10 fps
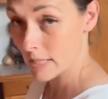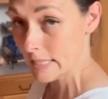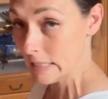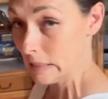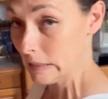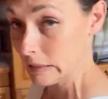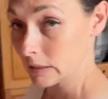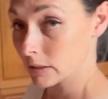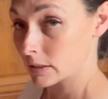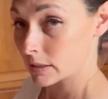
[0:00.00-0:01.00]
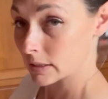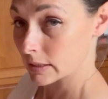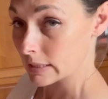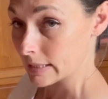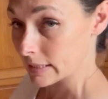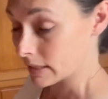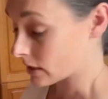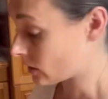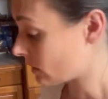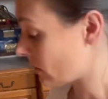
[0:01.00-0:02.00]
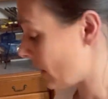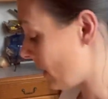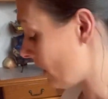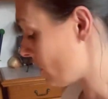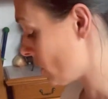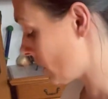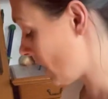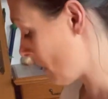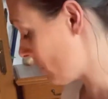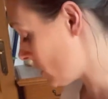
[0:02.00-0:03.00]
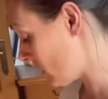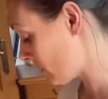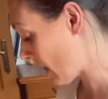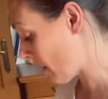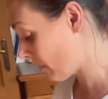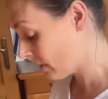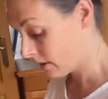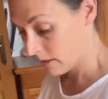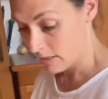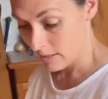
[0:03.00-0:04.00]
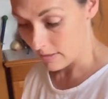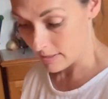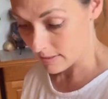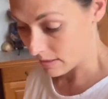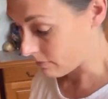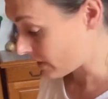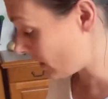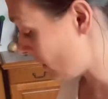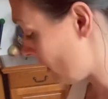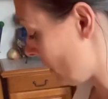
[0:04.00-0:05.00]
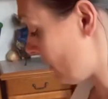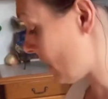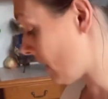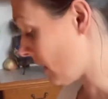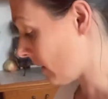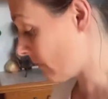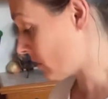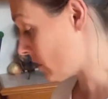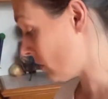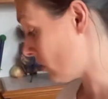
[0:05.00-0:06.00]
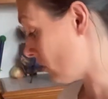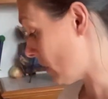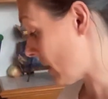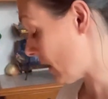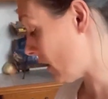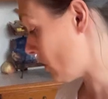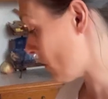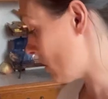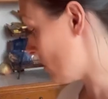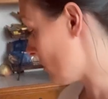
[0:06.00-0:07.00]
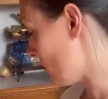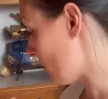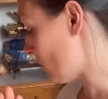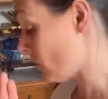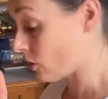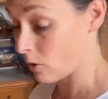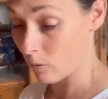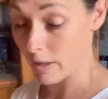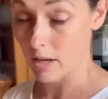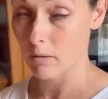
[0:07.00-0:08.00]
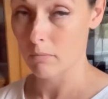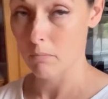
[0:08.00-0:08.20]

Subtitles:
see, this is a little turkey ham and cheese wrap. This is something that I love to do. You can go like